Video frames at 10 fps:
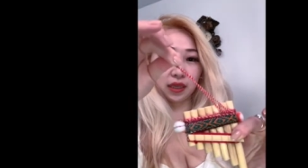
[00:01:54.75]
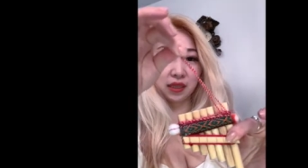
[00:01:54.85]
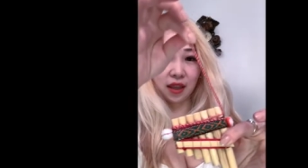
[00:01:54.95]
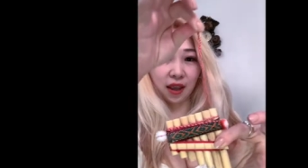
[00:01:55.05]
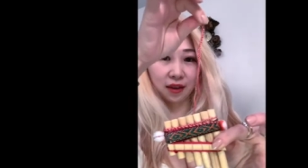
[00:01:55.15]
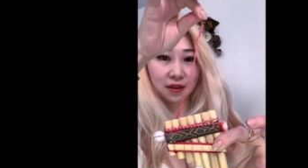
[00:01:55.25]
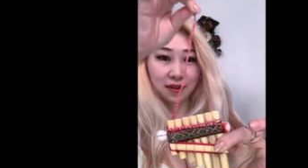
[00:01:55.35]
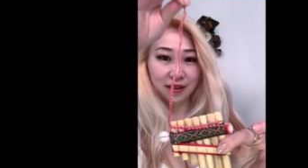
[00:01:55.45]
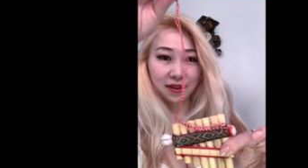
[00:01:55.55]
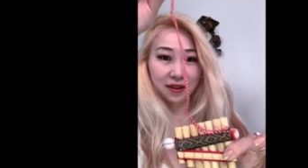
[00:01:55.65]
thing,
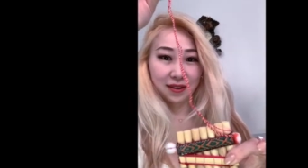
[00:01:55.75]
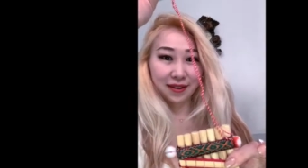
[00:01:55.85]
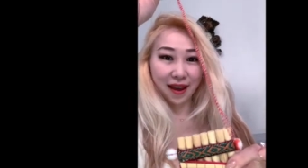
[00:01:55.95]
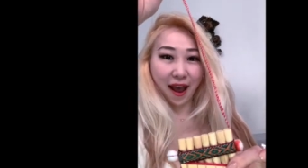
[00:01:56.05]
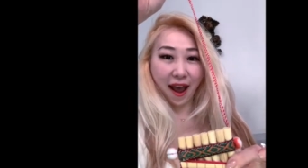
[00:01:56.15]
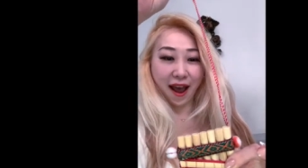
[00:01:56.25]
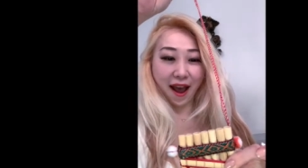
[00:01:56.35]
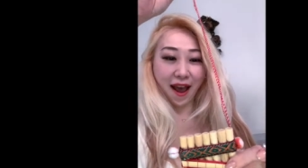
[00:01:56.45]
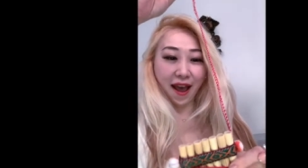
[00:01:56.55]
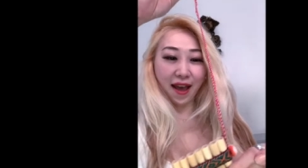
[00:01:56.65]

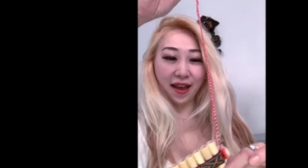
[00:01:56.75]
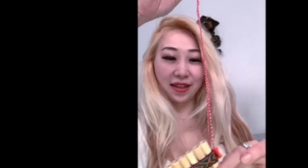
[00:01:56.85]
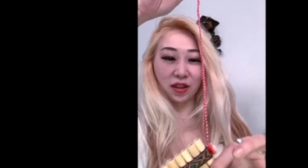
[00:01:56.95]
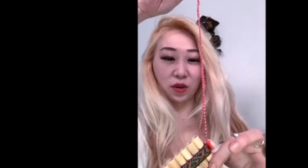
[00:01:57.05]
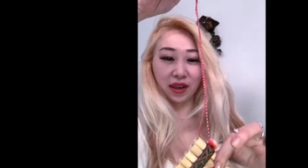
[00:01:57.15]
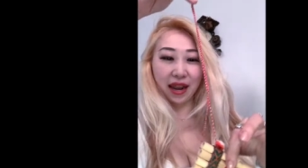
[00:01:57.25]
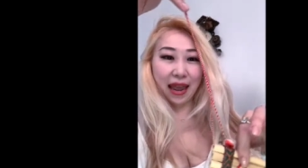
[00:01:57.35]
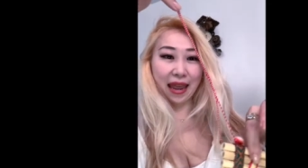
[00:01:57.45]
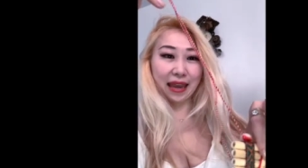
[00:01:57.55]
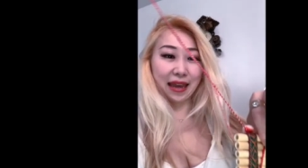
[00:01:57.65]
and then you can
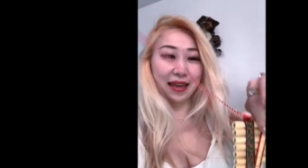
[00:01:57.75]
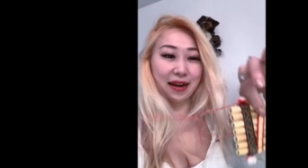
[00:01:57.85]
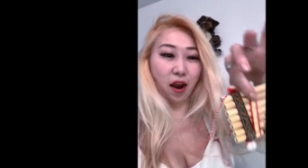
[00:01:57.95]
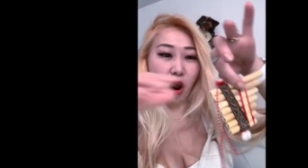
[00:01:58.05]
hang it